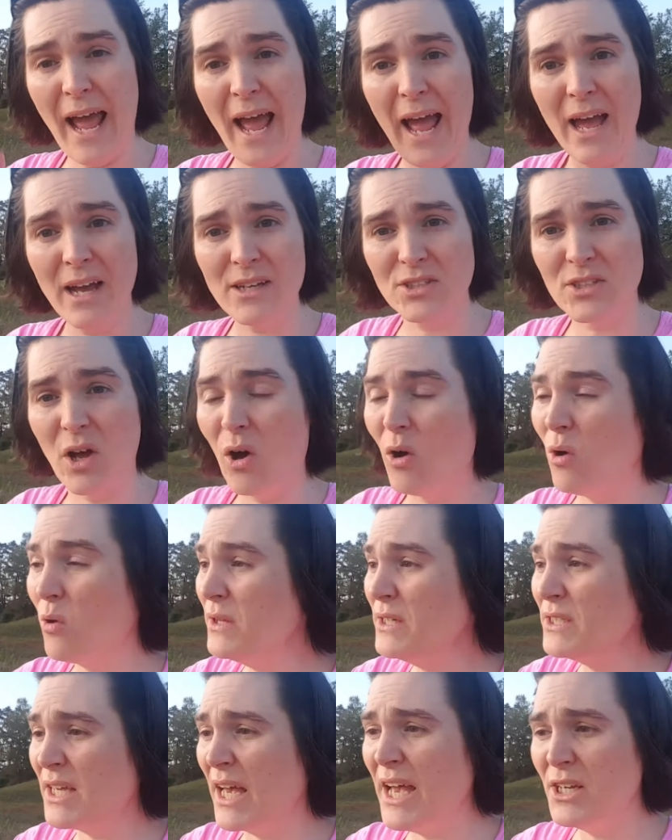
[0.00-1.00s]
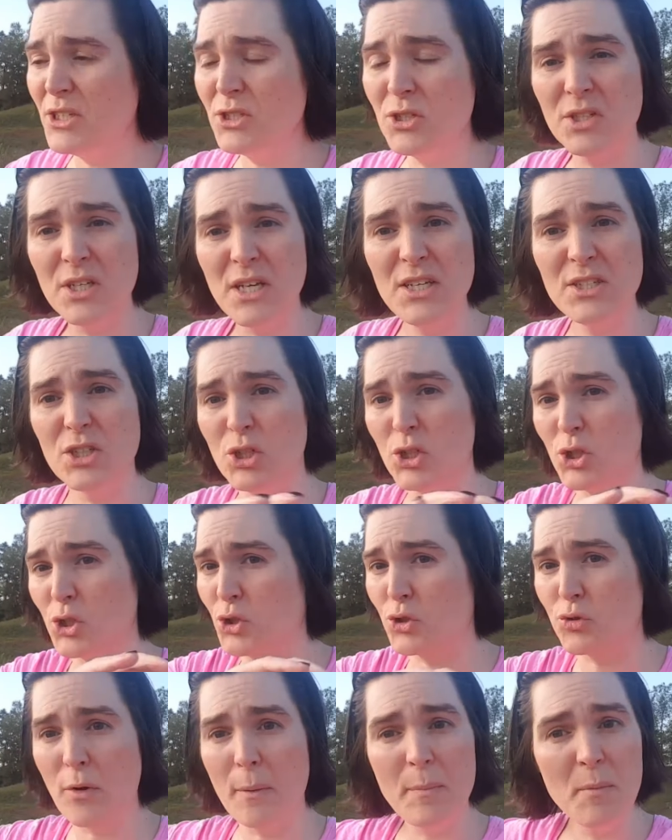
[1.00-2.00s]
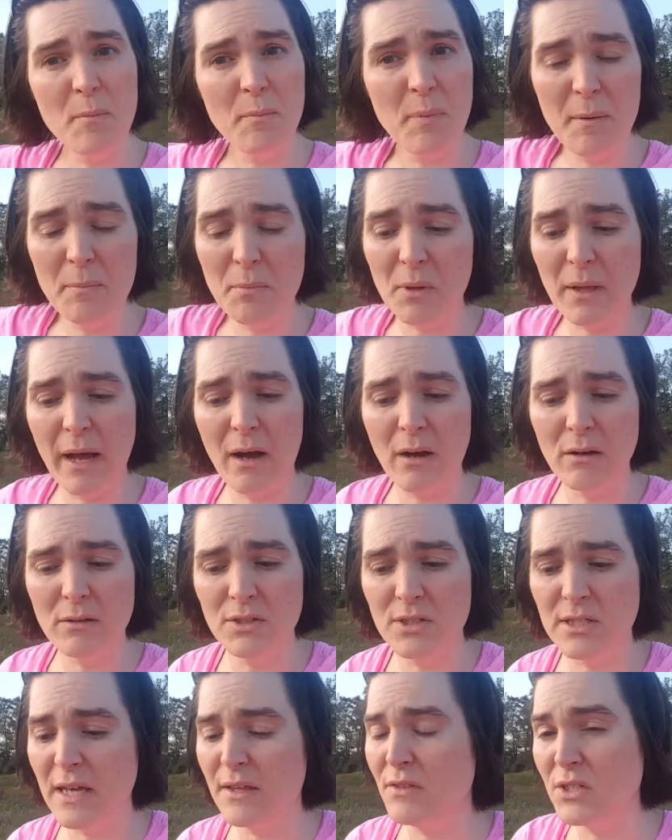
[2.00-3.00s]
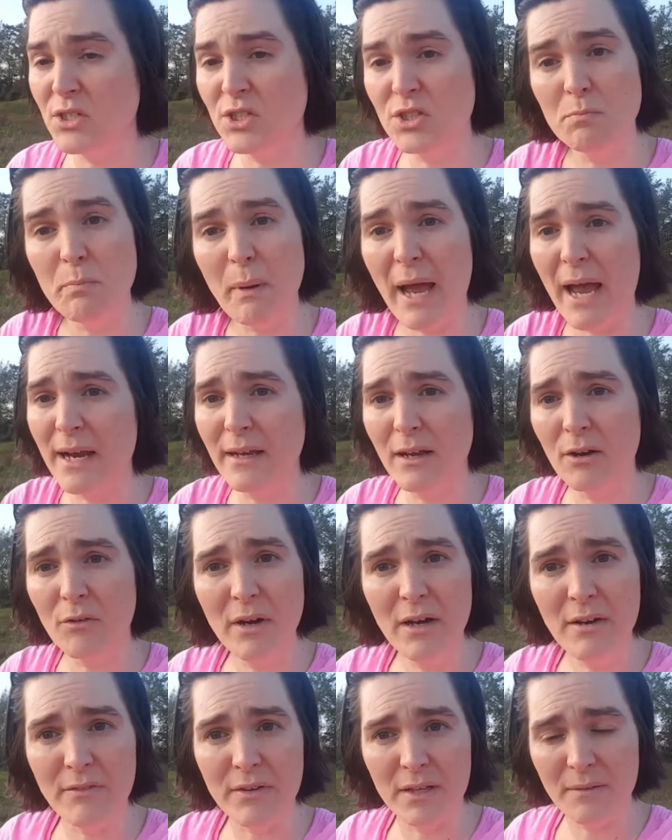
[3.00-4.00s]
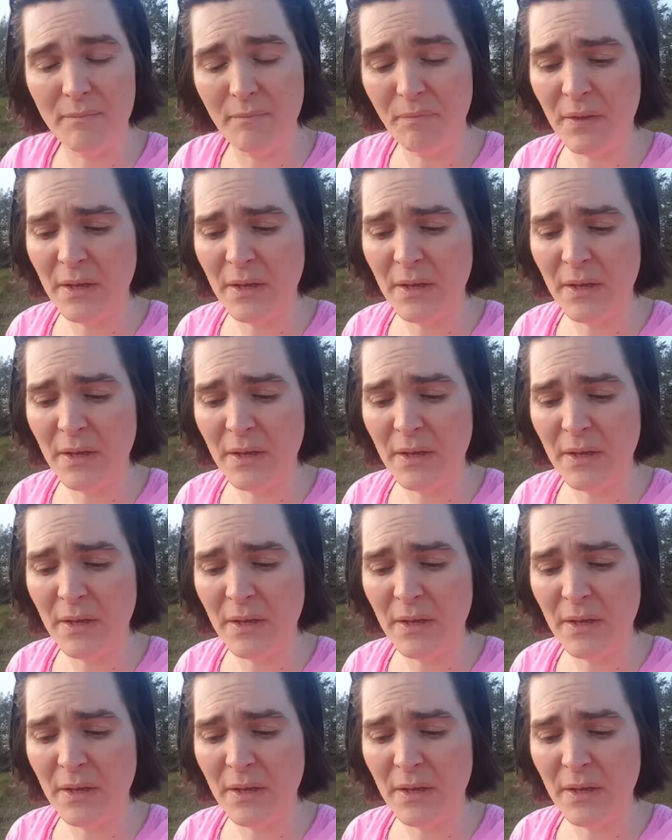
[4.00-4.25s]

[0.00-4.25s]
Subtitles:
axe to all these agencies and just stripping people out and saying, this is bad, get rid of it.